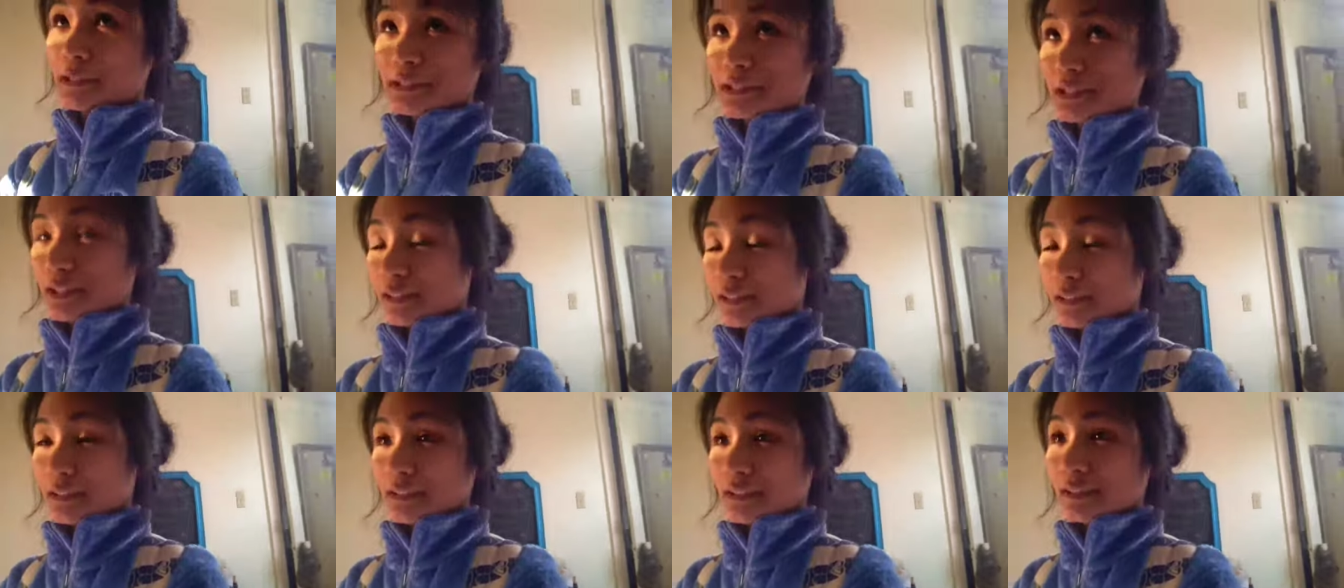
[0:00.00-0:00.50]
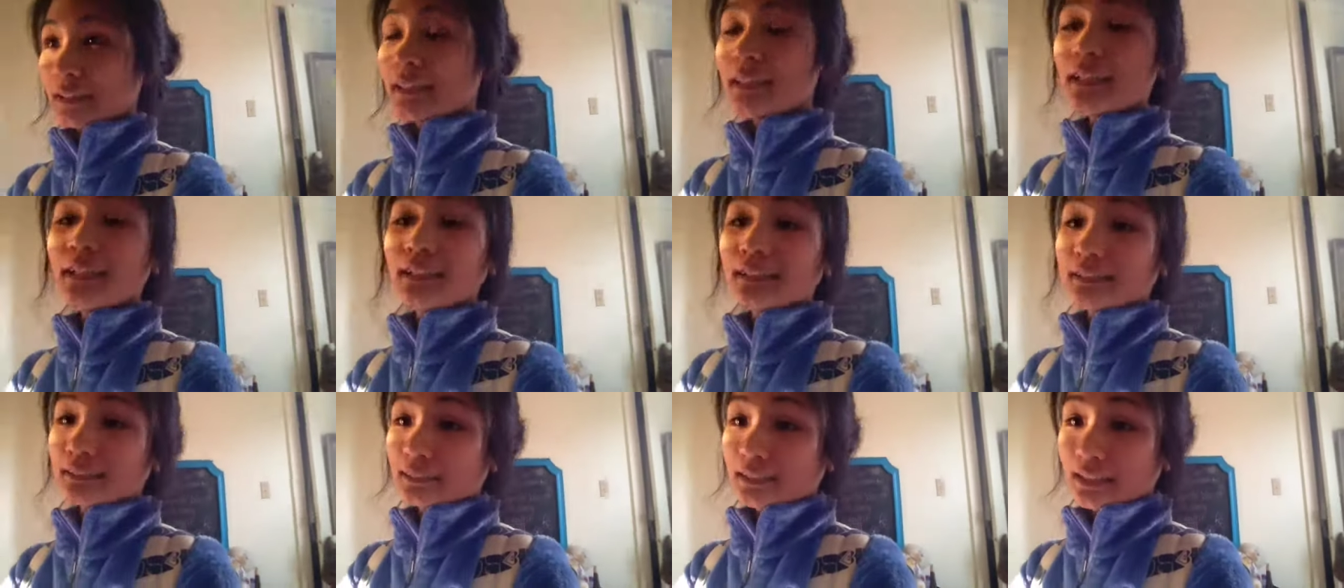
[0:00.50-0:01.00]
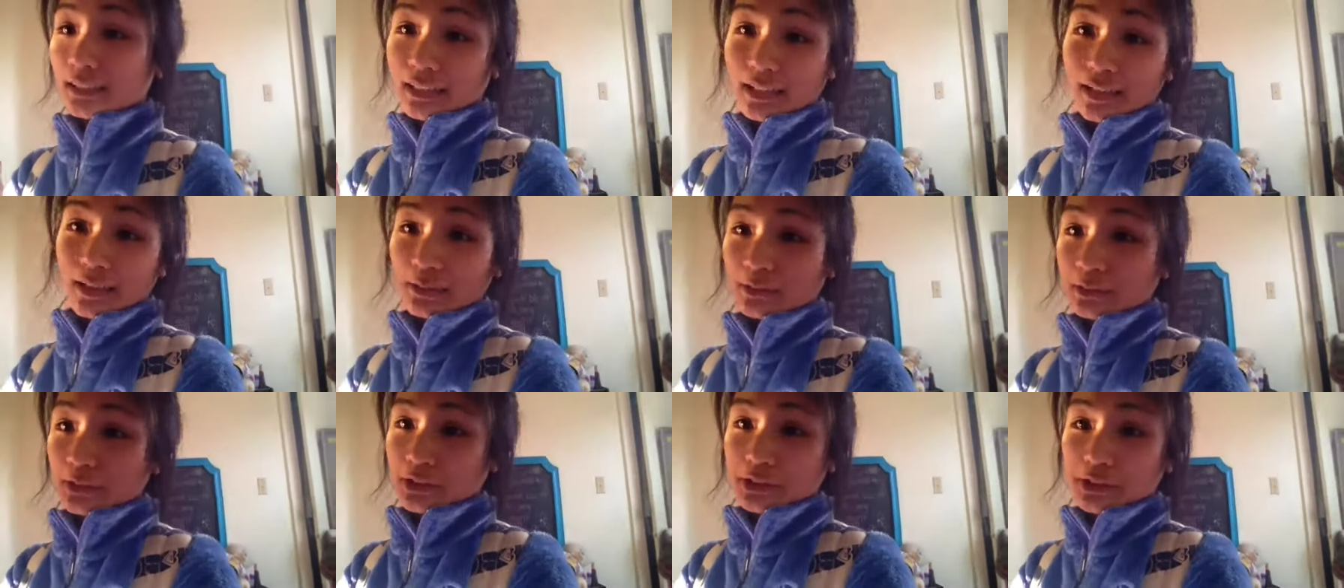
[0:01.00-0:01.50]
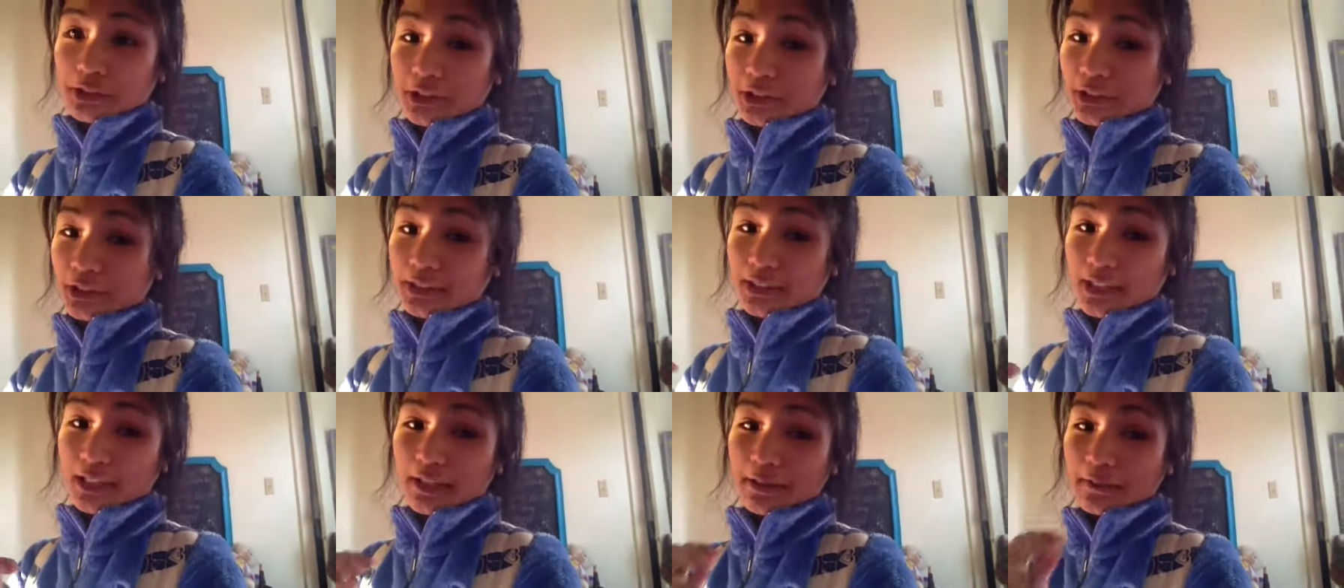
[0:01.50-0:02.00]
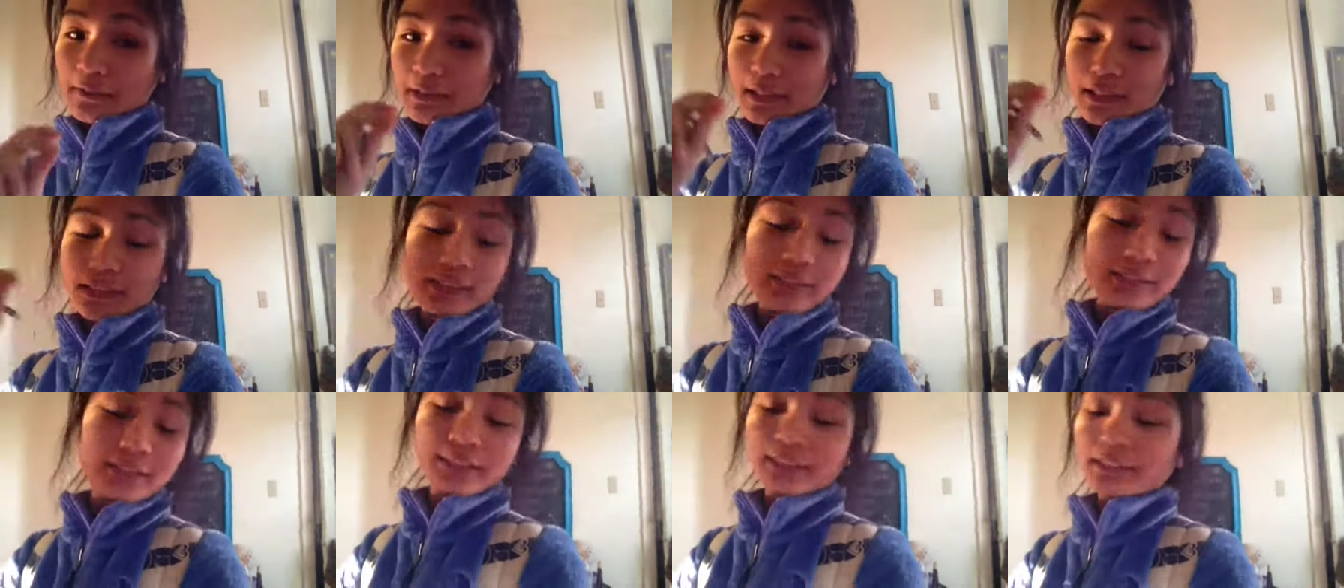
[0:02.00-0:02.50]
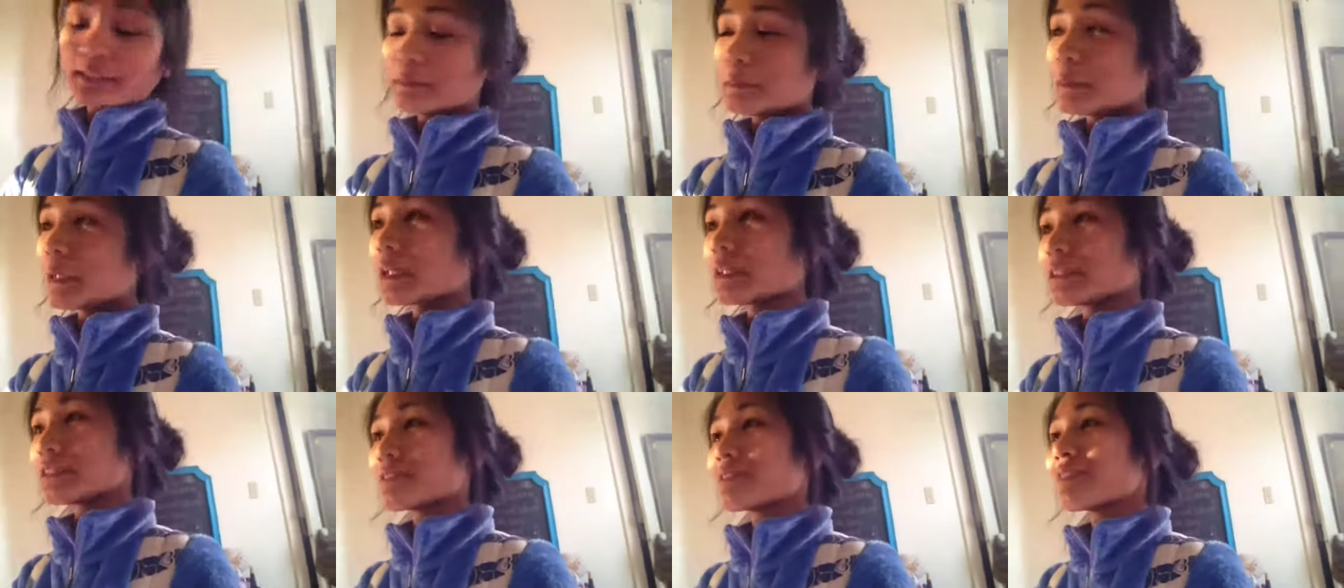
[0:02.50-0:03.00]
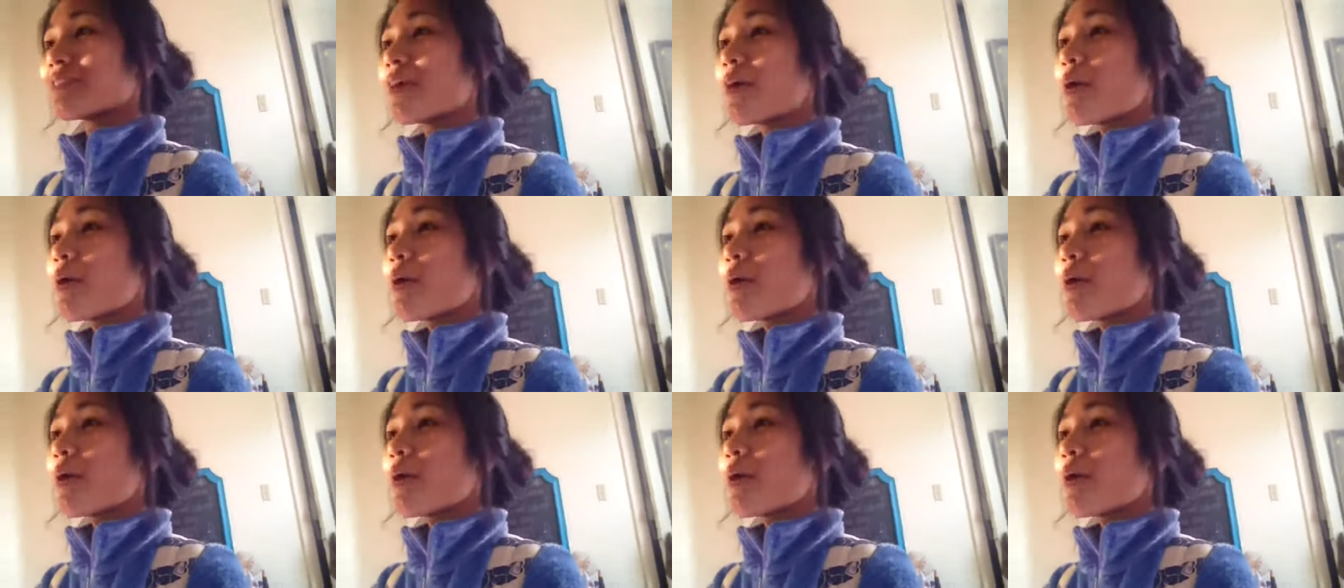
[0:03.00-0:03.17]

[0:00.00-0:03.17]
tell you, today was a good day just because of